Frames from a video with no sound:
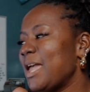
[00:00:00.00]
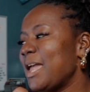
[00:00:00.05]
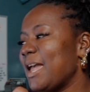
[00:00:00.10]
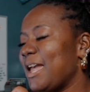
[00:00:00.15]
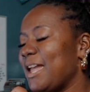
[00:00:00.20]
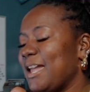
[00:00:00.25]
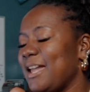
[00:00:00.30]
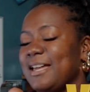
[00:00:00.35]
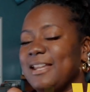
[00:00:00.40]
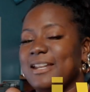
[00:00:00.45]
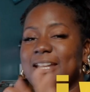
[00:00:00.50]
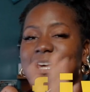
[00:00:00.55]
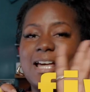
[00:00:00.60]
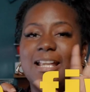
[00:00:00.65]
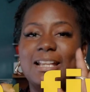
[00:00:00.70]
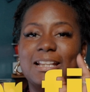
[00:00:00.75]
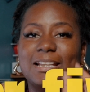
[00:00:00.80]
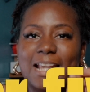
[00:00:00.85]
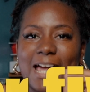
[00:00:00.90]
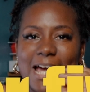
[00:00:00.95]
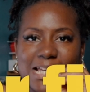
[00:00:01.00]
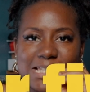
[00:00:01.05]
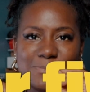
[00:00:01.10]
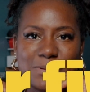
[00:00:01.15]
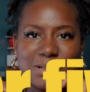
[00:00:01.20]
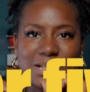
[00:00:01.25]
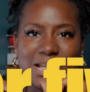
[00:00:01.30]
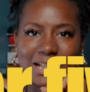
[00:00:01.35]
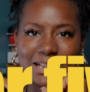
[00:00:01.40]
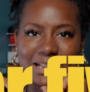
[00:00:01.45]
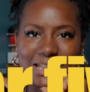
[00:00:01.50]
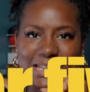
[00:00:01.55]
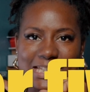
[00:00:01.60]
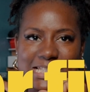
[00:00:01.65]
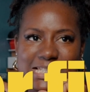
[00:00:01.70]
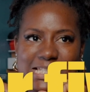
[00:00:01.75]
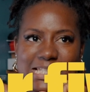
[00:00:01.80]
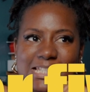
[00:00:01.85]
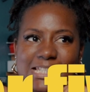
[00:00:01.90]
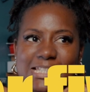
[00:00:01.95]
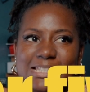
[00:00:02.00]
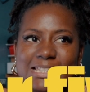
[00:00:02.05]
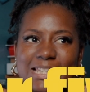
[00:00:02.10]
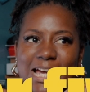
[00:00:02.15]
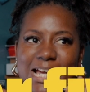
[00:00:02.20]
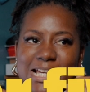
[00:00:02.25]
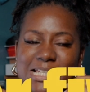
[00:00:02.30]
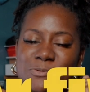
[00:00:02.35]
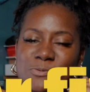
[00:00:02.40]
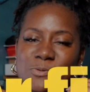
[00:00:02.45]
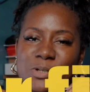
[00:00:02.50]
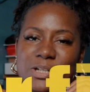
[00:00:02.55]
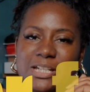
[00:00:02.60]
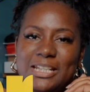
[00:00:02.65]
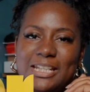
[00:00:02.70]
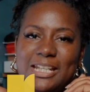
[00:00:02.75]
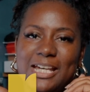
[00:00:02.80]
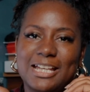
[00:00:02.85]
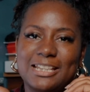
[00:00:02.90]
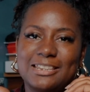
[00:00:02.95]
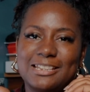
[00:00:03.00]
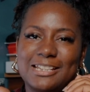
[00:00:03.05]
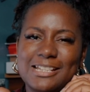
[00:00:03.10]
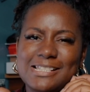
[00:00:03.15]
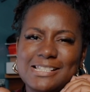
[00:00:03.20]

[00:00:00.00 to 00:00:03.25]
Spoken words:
And last but not least, this last one I think